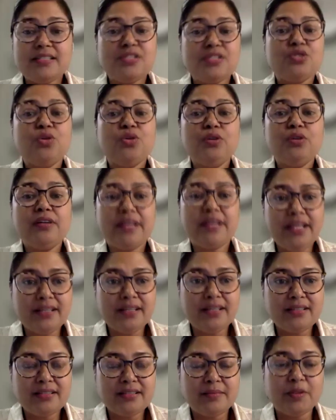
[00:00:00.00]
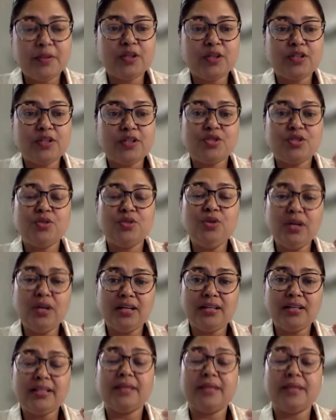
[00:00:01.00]
is so great because you
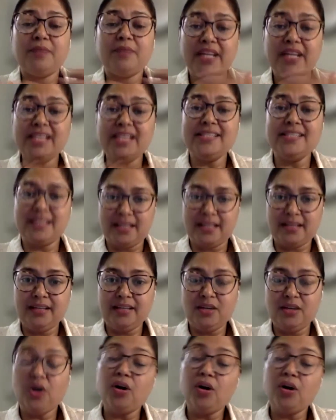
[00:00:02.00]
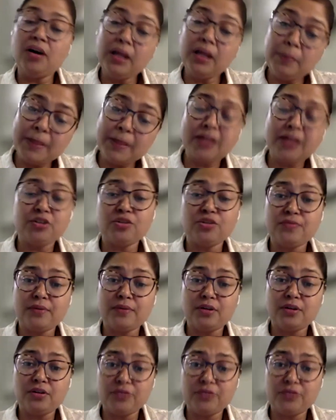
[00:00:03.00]
are embracing all part of
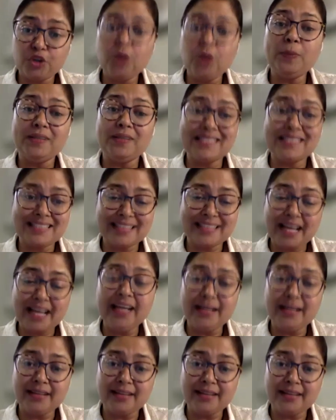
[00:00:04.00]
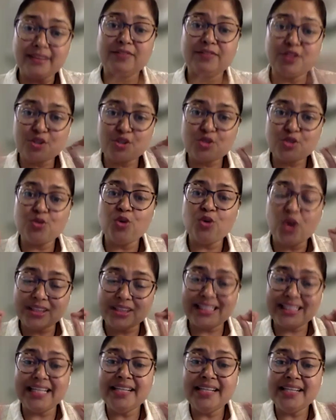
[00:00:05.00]
your personality with true
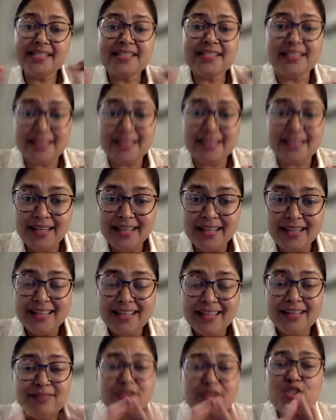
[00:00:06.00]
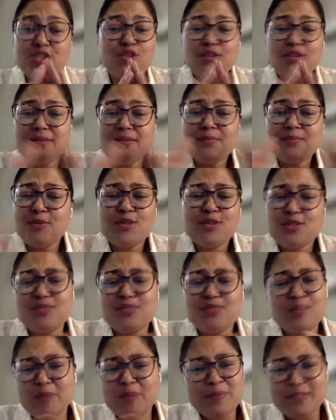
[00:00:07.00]
authenticity, which not most
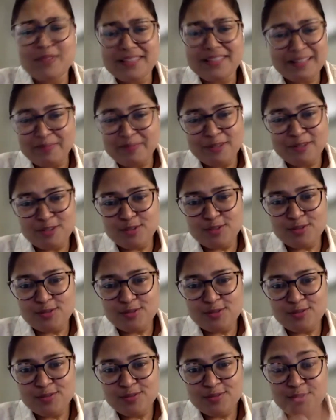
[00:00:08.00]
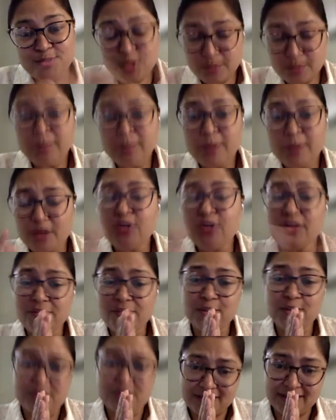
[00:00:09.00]
of the people are able to do. So be proud
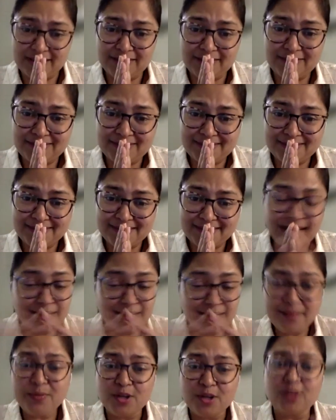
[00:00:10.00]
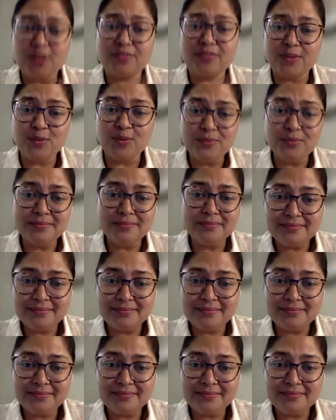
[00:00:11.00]
of yourself. I am proud of you.